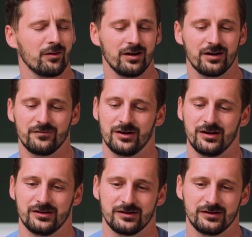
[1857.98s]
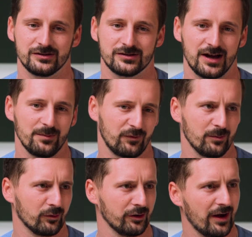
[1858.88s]
long of a time
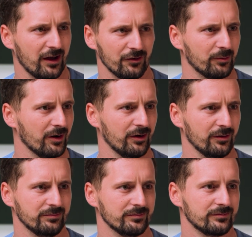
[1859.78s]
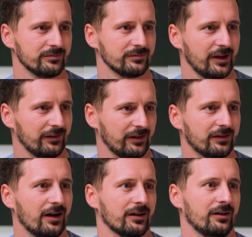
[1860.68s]
frame were you out on the road tasting
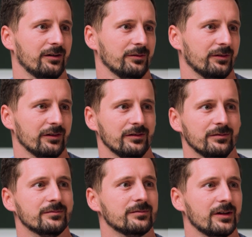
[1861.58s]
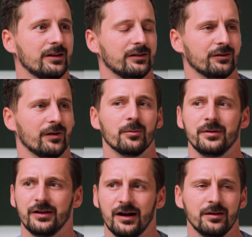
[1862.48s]
tacos and
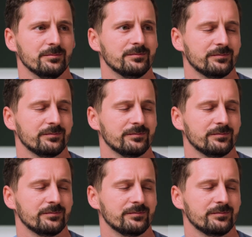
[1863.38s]
developing the guide?